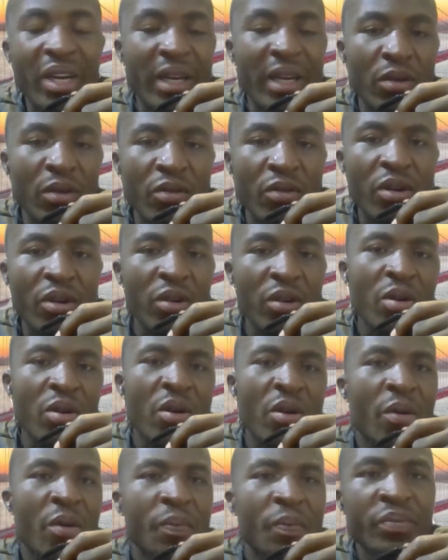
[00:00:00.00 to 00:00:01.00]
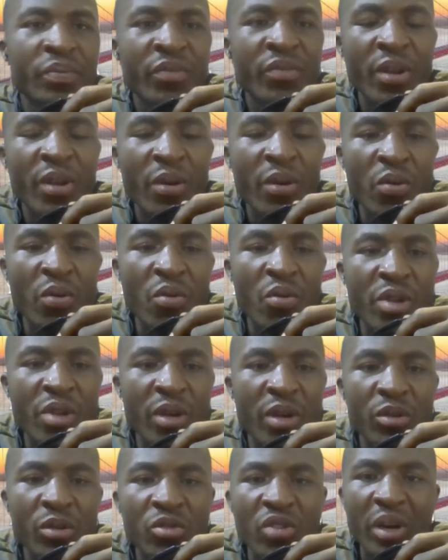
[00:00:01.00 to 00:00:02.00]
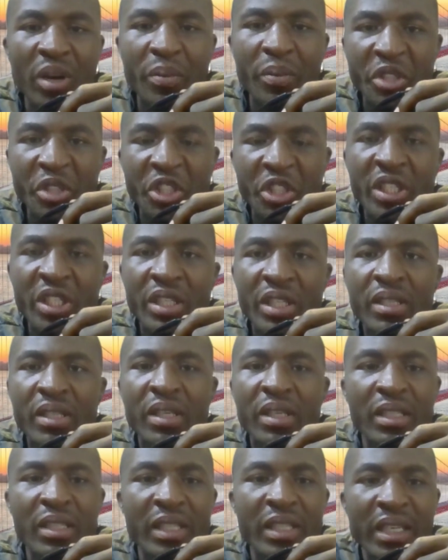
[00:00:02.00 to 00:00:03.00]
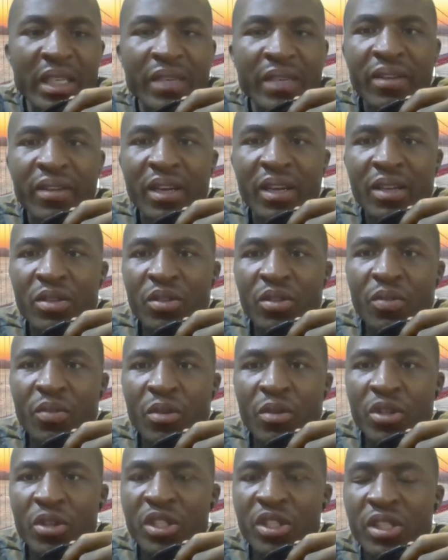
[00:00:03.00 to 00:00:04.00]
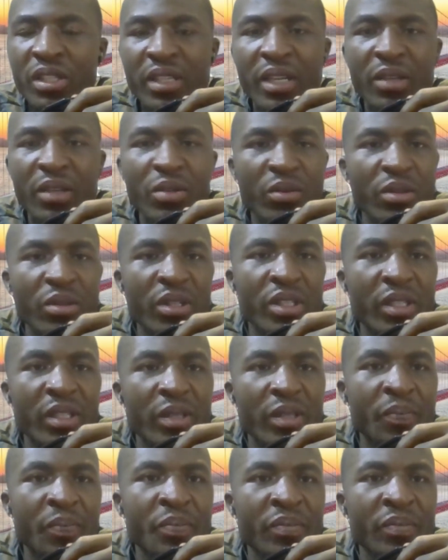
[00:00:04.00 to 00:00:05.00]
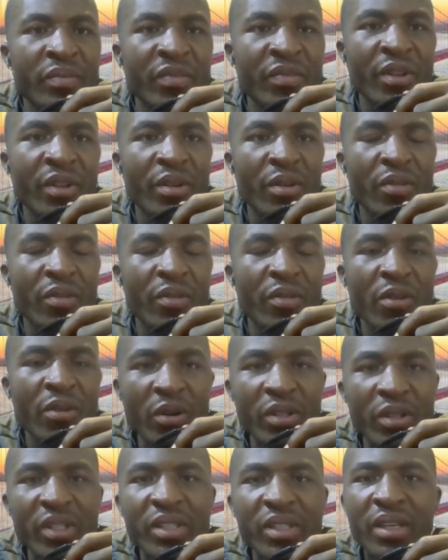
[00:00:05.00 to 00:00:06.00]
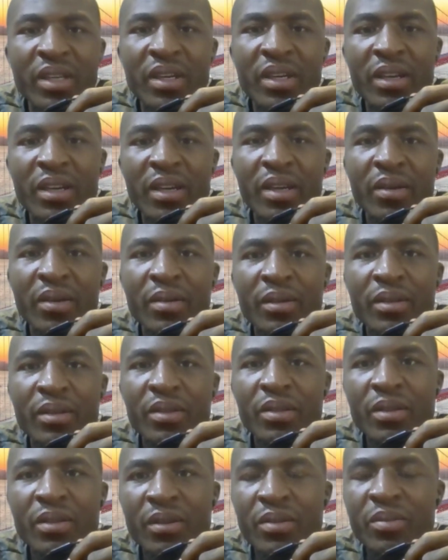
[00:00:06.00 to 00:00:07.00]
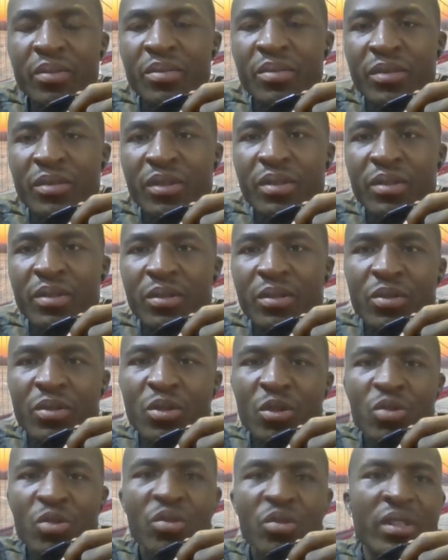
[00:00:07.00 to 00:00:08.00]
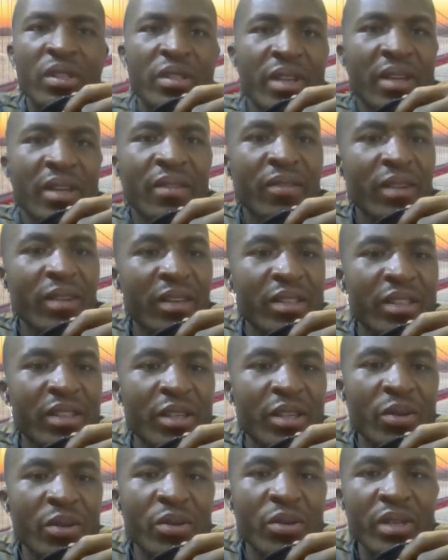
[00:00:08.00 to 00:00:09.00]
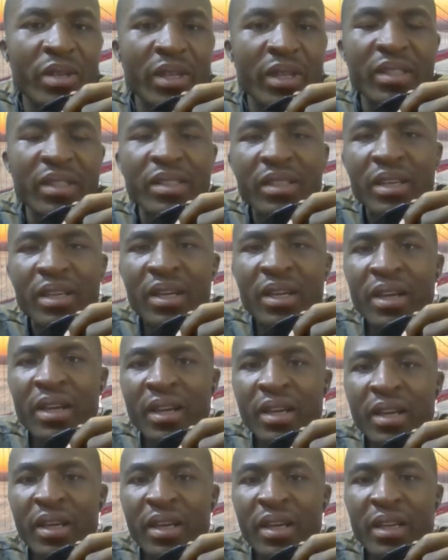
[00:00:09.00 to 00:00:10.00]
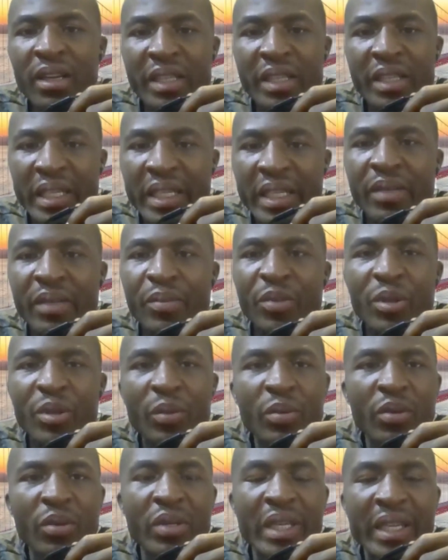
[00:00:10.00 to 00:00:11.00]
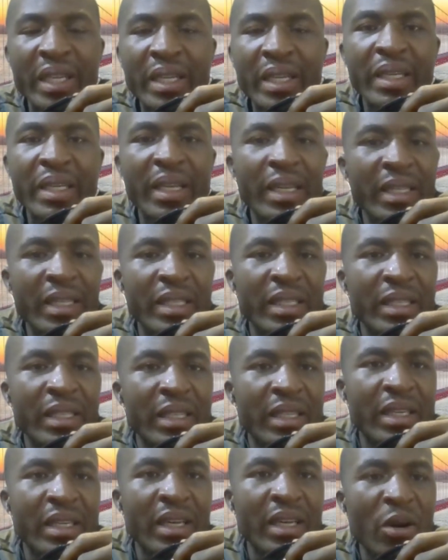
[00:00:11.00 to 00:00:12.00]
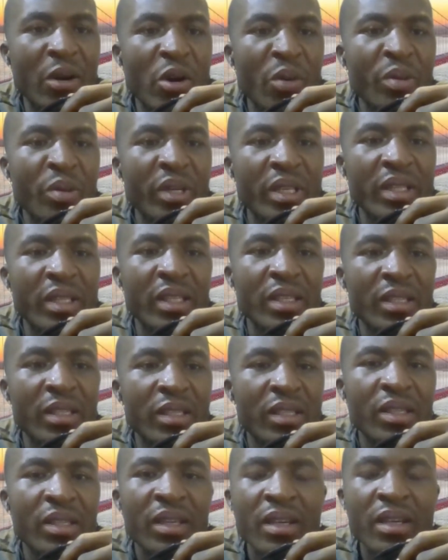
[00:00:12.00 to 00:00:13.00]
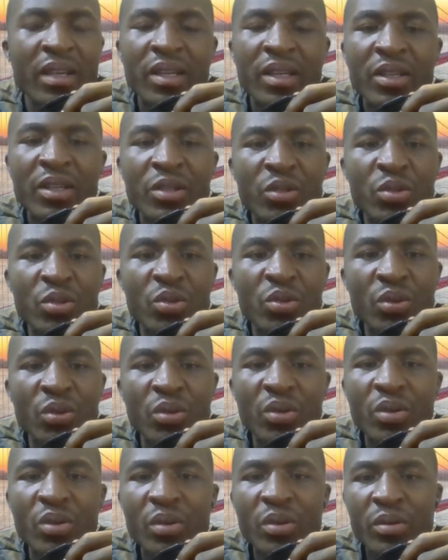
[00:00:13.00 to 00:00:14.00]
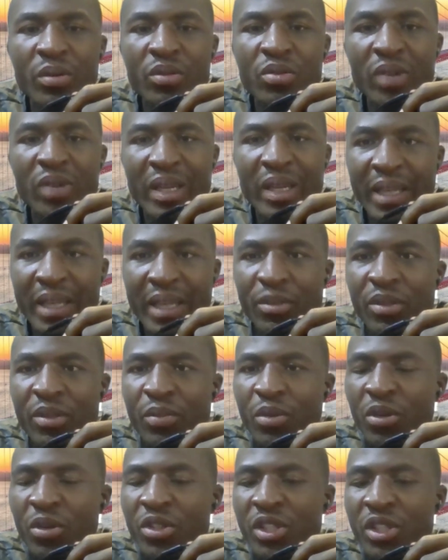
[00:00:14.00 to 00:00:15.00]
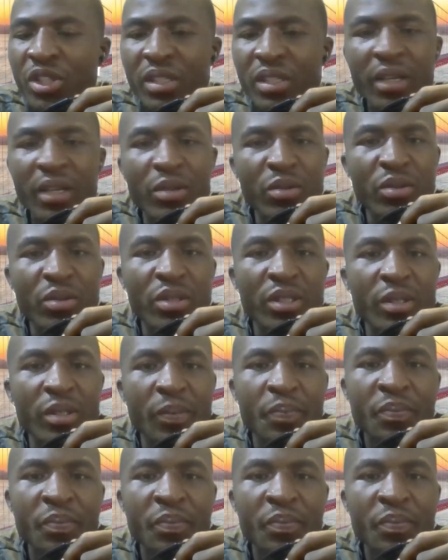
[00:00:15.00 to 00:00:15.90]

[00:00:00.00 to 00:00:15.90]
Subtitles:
overall we'll be able to appreciate the significance of blockchain technology. And of course, talk to the relevant stakeholders and key people, key leaders in our communities to adapt to blockchain technology.